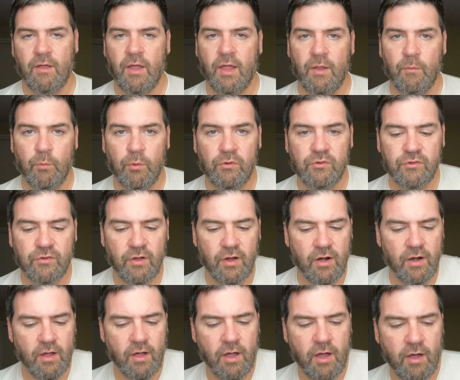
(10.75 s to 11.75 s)
And we'll
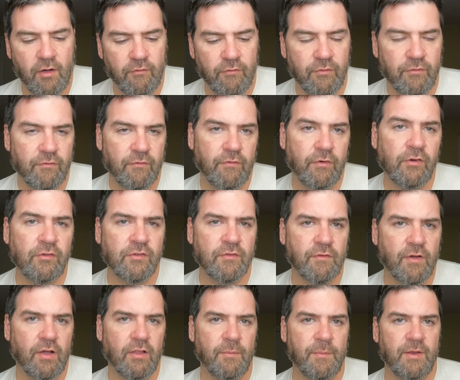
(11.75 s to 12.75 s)
start off, first
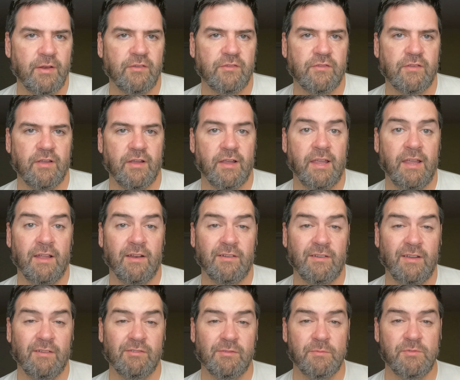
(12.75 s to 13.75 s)
of all, let me just
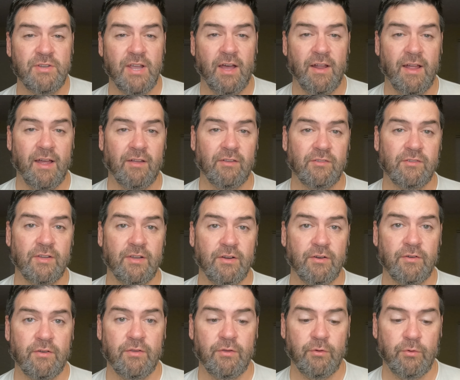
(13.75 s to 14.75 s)
again give some shout outs
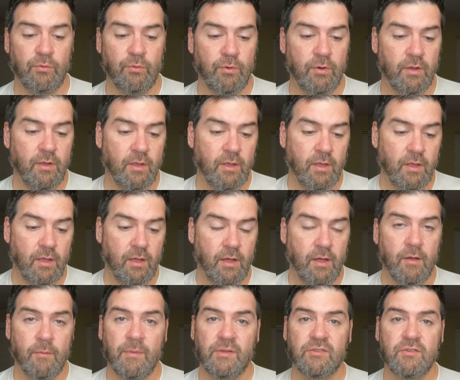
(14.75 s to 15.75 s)
here to
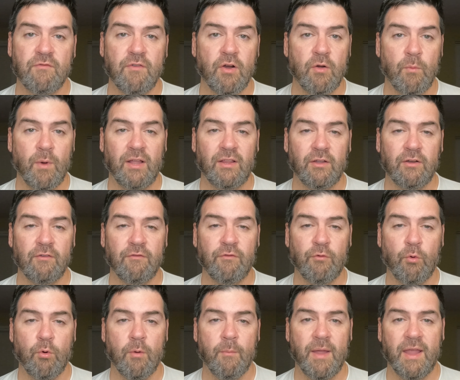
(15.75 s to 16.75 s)
Mr. Vern Weller
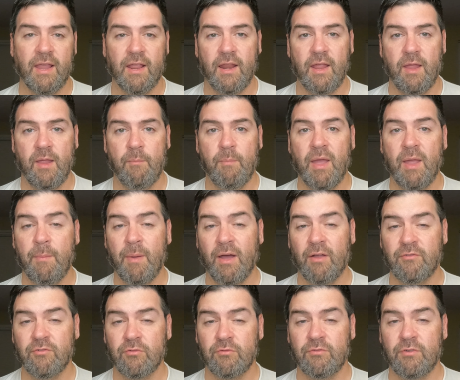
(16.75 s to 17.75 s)
for making a
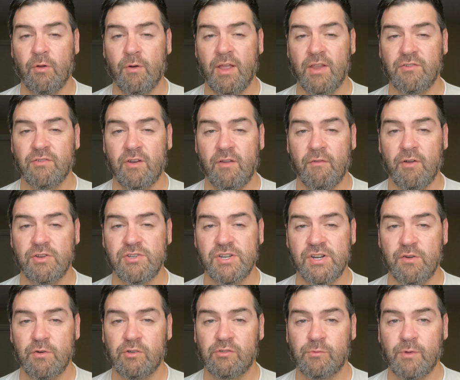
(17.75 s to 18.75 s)
PayPal donation, a very
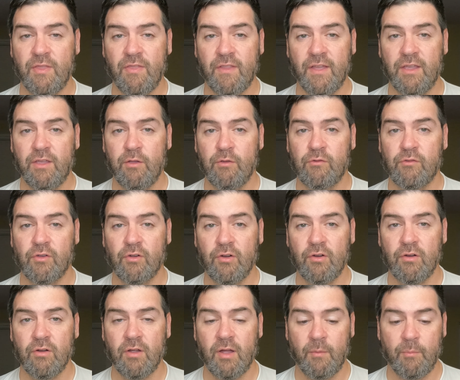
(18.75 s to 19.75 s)
generous one. Thank you,
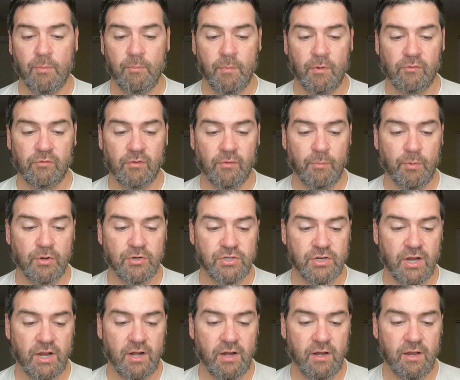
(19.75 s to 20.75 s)
sir. I most
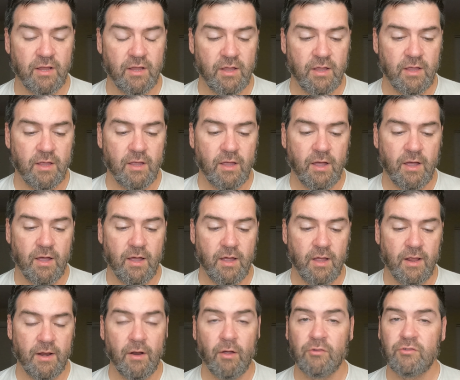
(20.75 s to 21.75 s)
appreciate it.
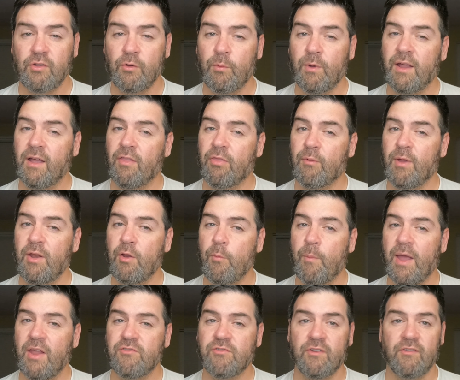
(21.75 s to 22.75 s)
And also, we got 3 new
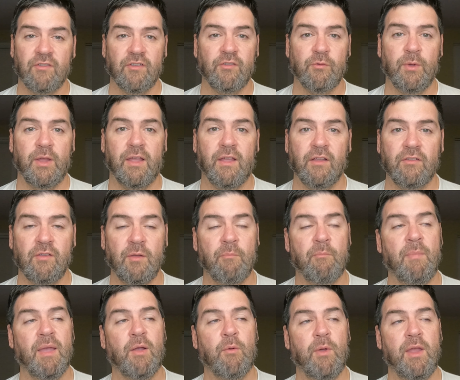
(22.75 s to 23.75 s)
patrons this week. It's a
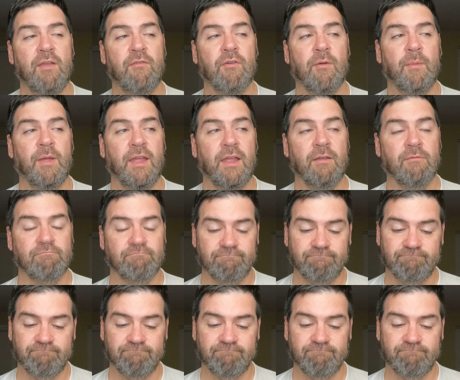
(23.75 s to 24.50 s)
big week for me.